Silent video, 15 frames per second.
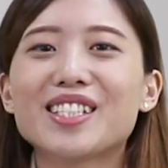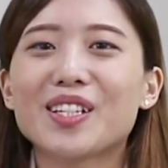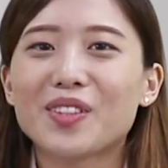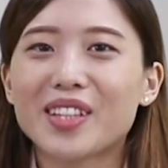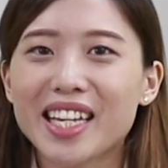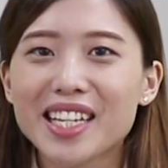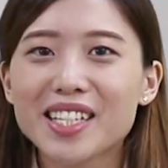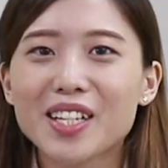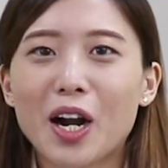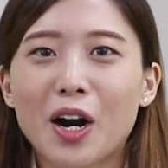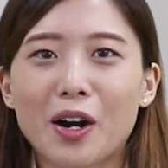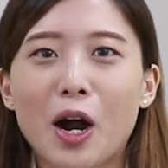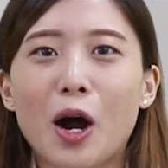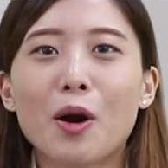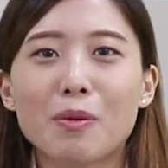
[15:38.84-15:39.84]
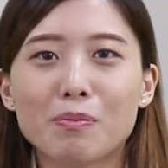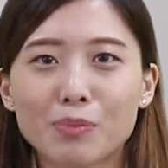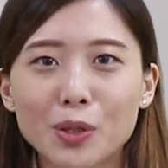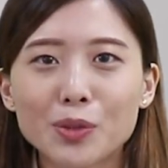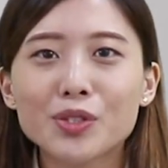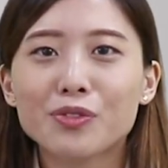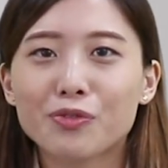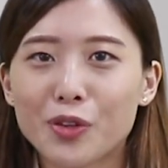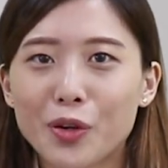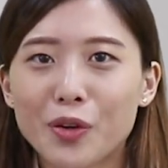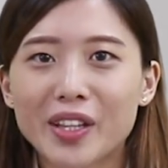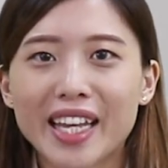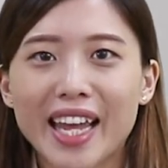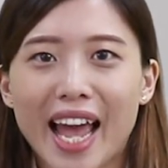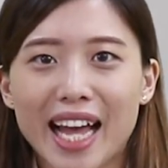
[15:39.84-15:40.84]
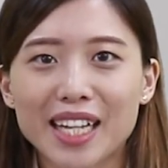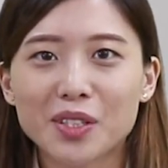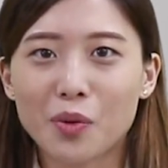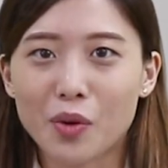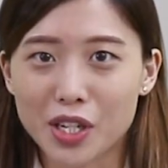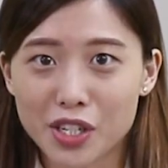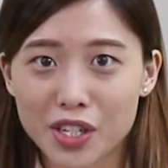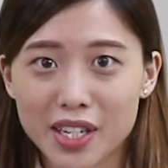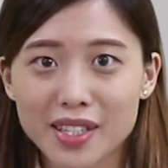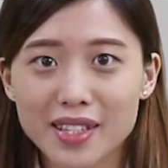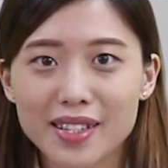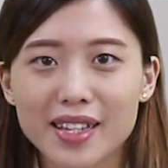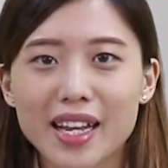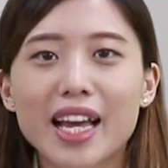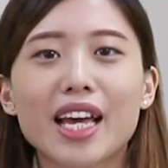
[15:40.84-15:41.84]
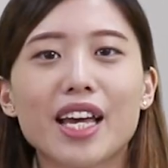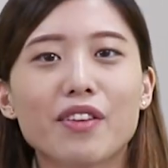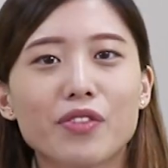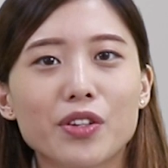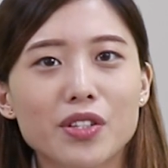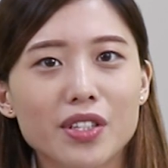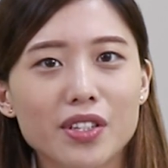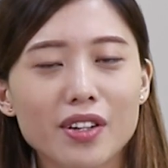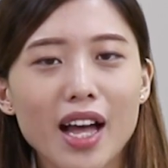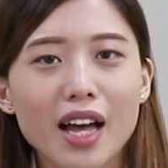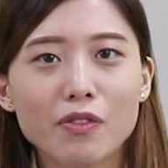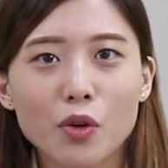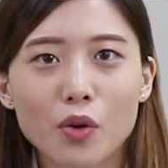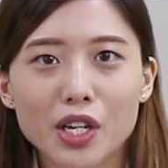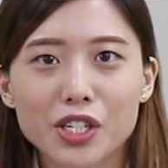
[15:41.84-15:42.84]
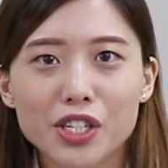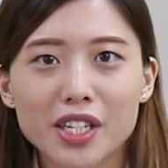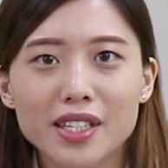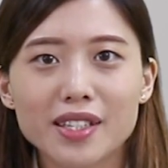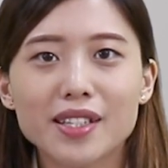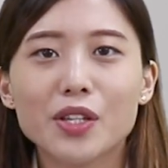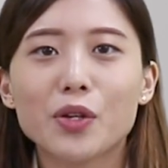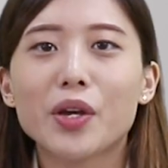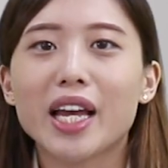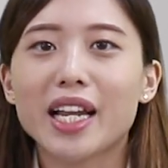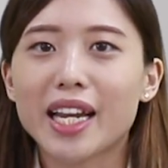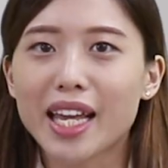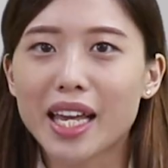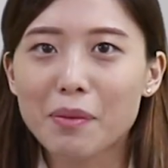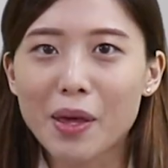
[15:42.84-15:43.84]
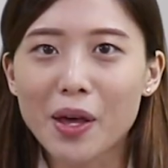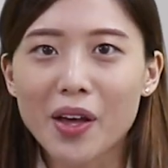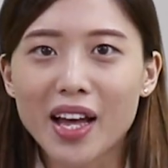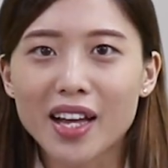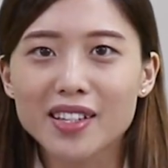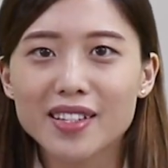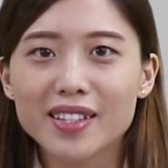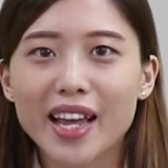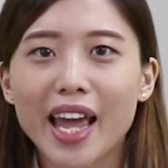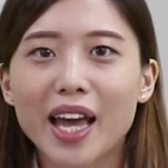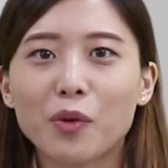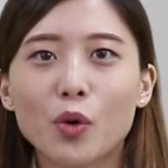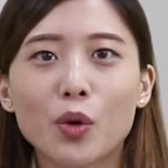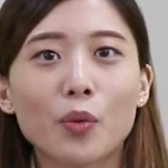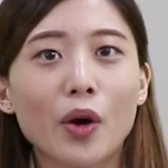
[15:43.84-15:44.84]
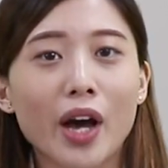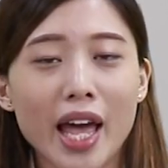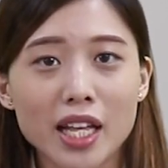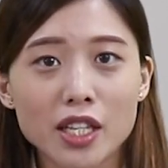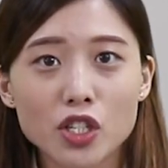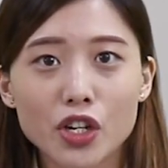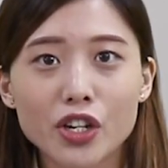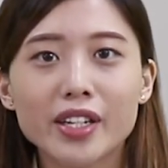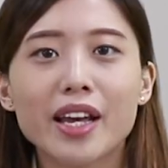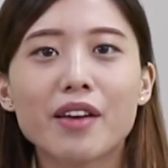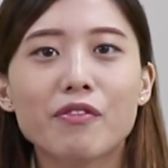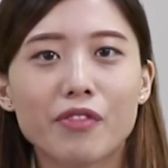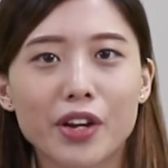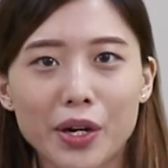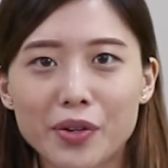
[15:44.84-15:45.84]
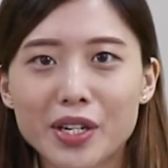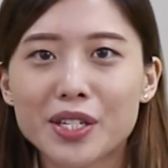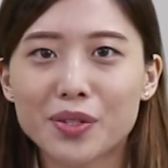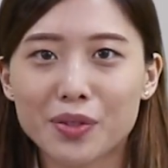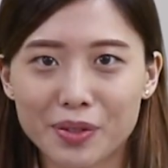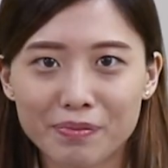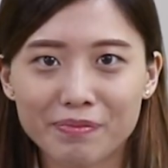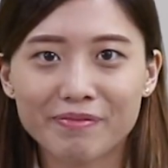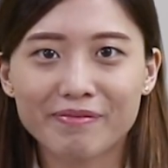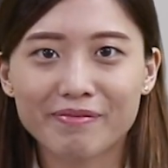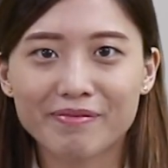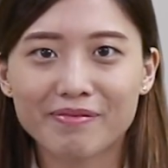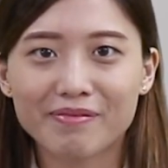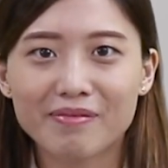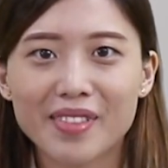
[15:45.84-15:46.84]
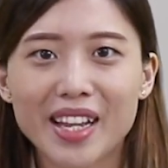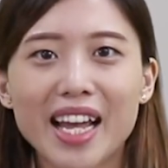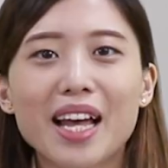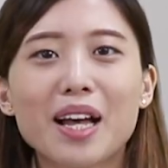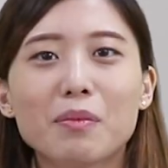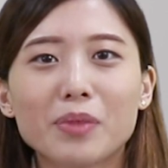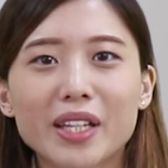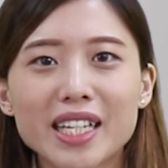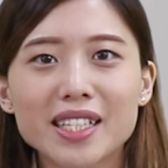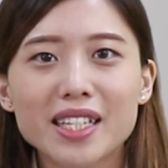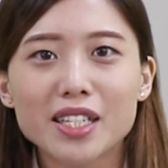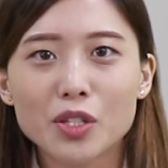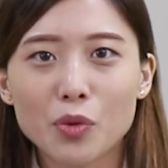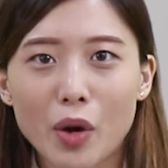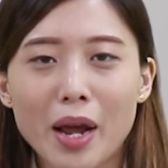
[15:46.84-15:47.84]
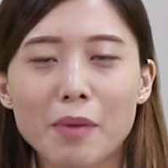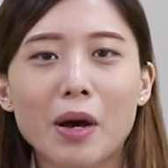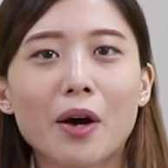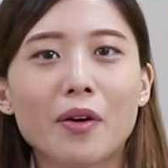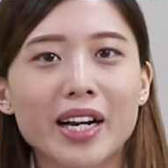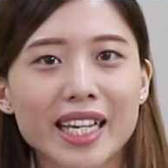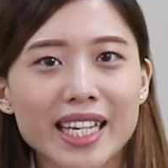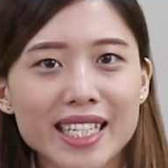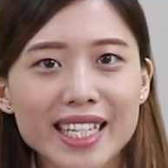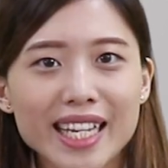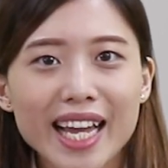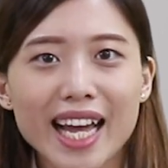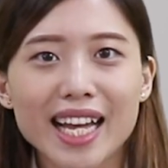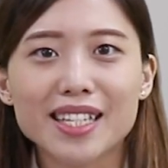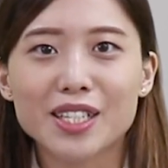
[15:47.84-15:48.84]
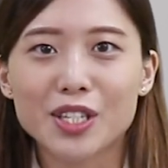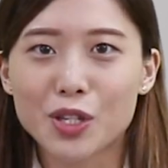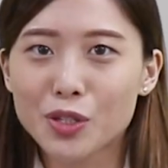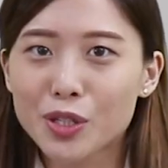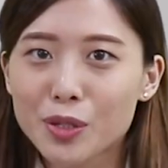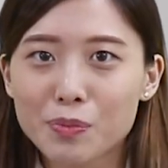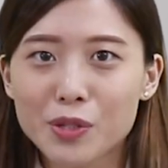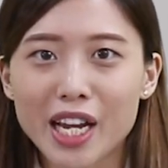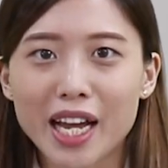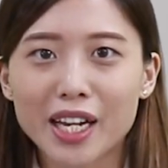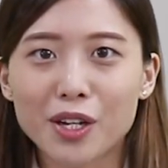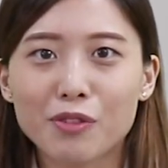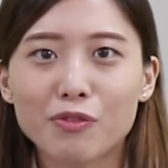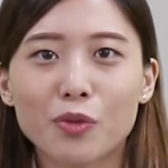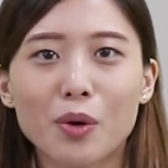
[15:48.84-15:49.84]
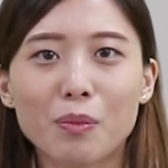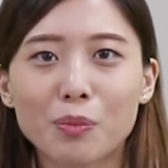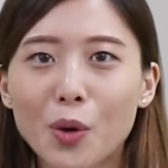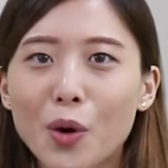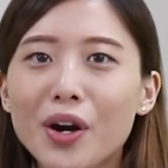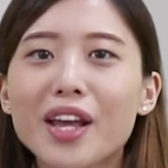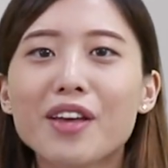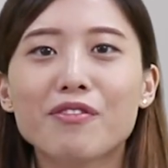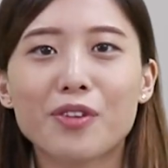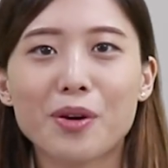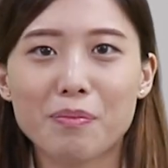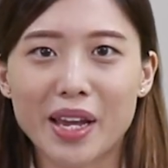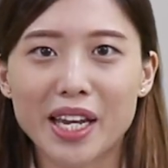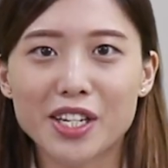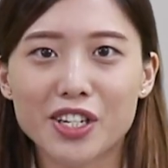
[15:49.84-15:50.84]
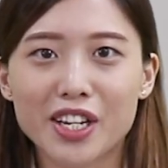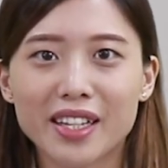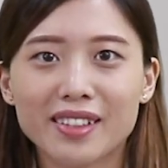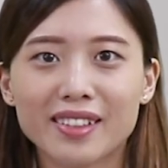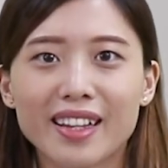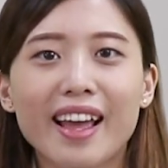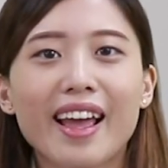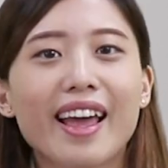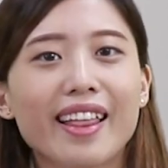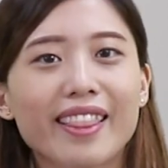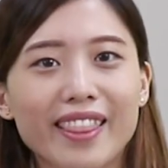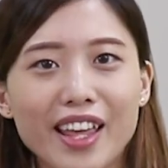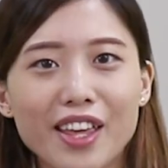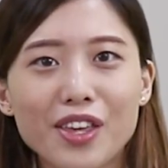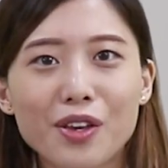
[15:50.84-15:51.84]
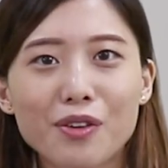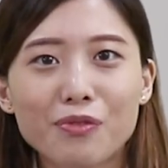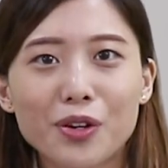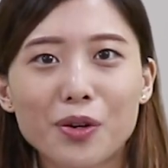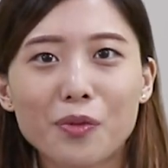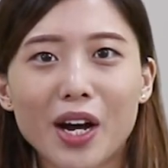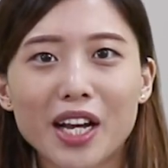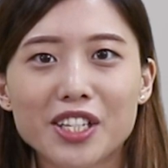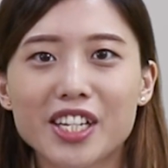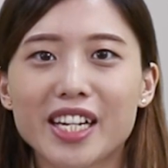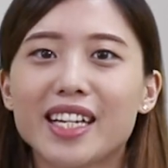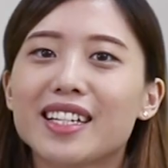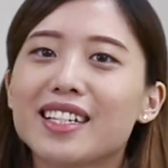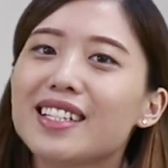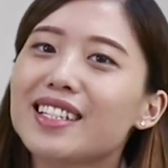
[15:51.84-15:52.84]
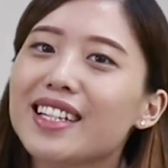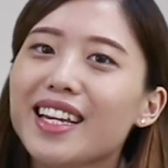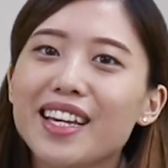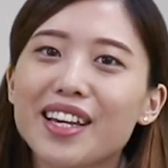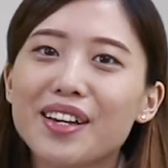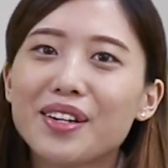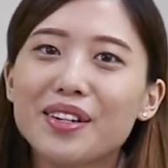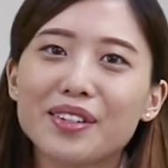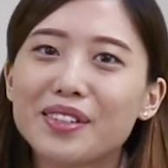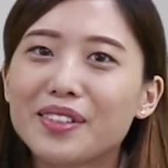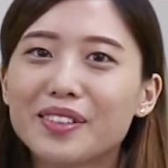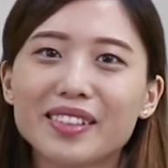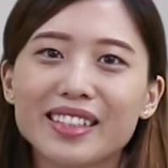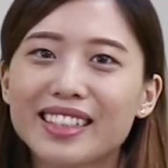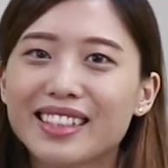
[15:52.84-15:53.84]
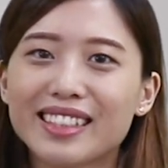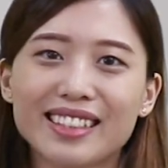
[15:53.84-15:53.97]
So these are our most frequently asked questions. If you still have questions, you can email us and we will answer them very soon. Please subscribe our EZCast YouTube channel for more information. Thank you for watching. See you!